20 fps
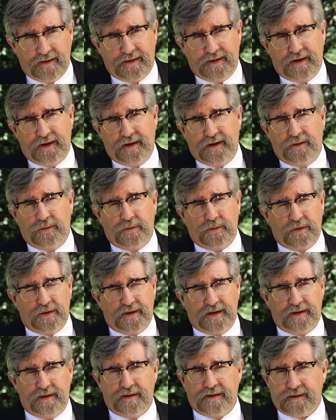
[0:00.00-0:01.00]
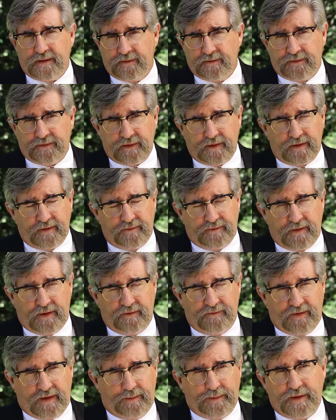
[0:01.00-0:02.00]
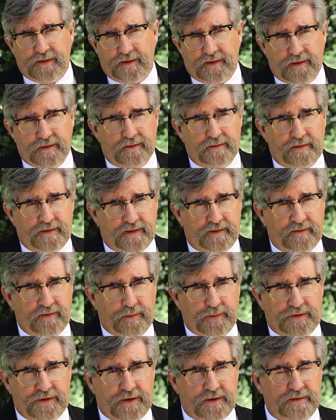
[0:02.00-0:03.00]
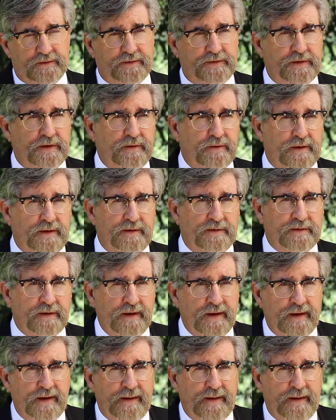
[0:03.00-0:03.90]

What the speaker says: the release of episodes of a particular series.